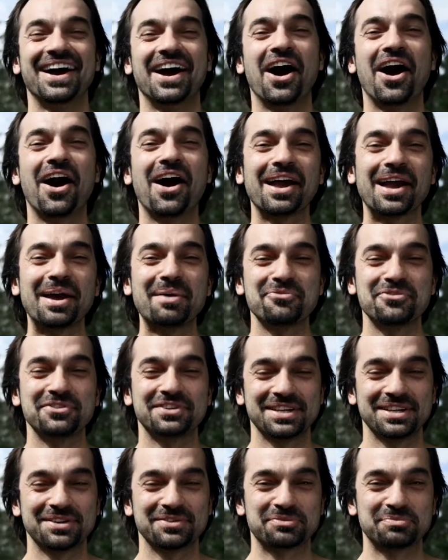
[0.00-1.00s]
Hi, I'm
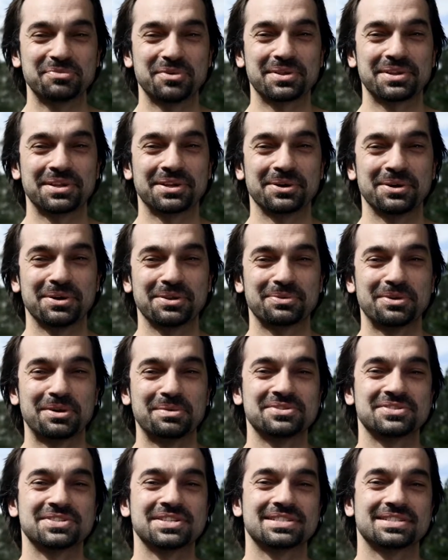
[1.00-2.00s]
Fadin from Earthlink
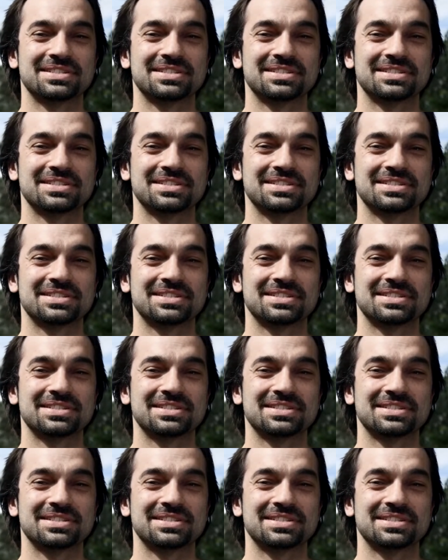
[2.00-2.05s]
Earthworms, just